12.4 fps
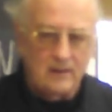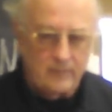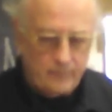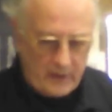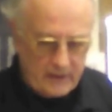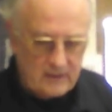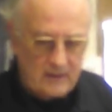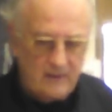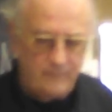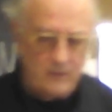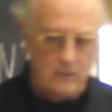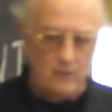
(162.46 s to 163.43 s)
But
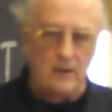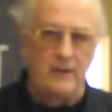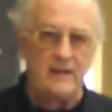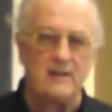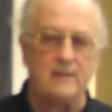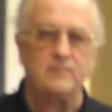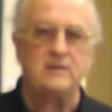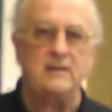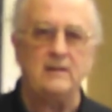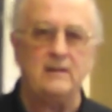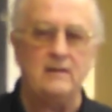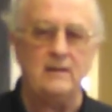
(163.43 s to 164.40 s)
if you are an
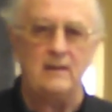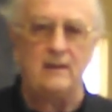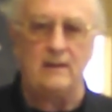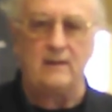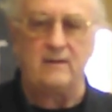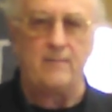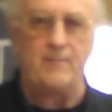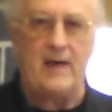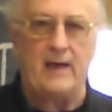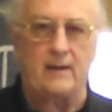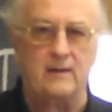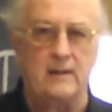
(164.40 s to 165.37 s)
EMT in the
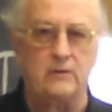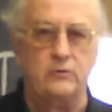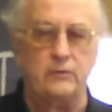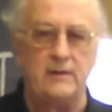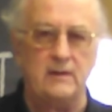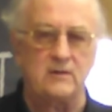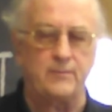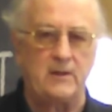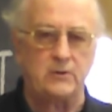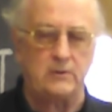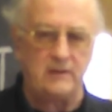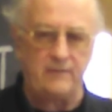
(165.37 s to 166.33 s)
back country,
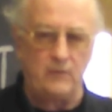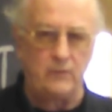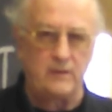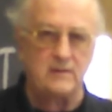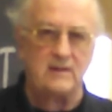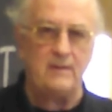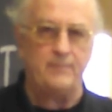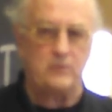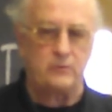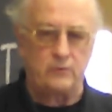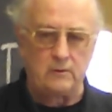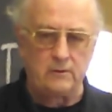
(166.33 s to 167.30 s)
especially if you're a ski
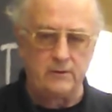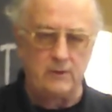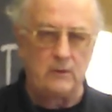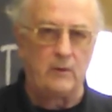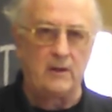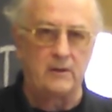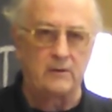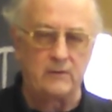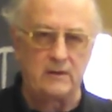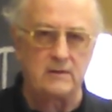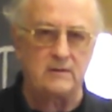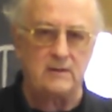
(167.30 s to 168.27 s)
patroller, you are
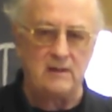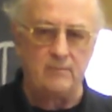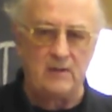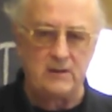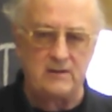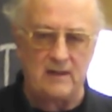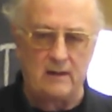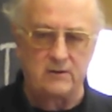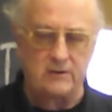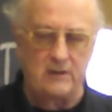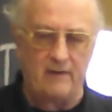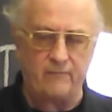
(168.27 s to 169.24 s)
going to see
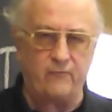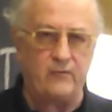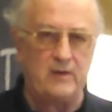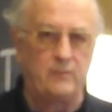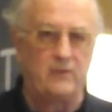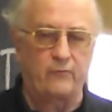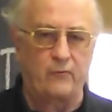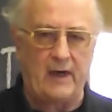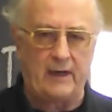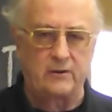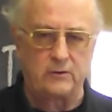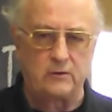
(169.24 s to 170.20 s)
mid-shaft femur
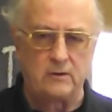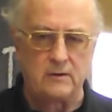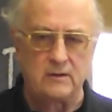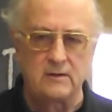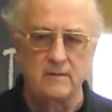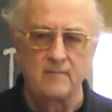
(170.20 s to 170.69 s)
fractures.